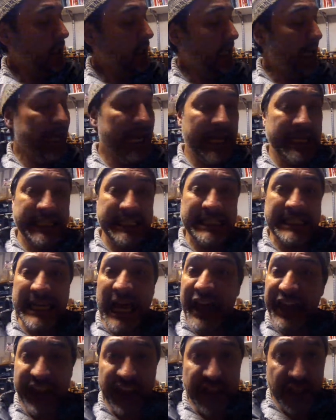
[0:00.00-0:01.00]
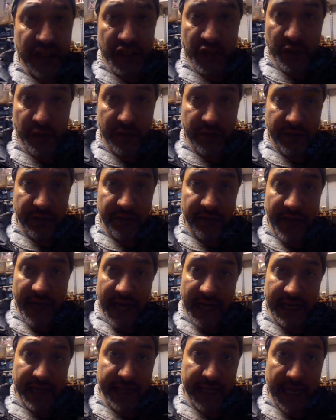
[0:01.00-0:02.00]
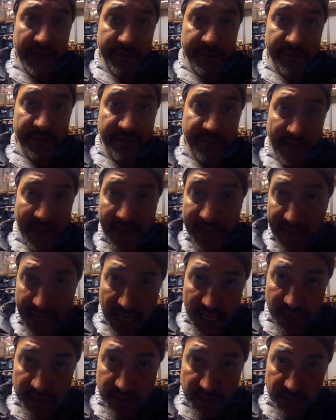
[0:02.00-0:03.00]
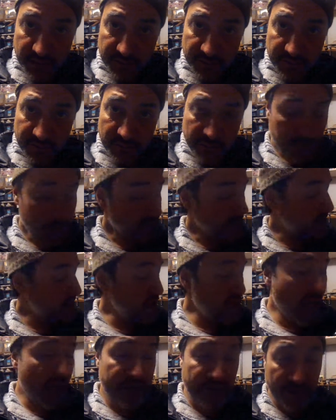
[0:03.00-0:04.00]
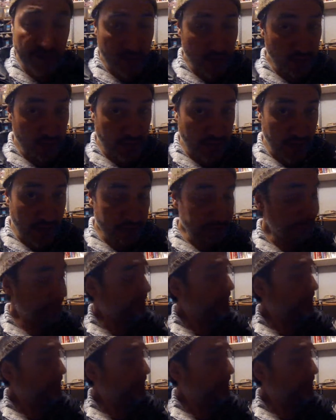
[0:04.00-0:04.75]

It has nothing to do with the fact that I'm a fat ass. It has nothing to do with that.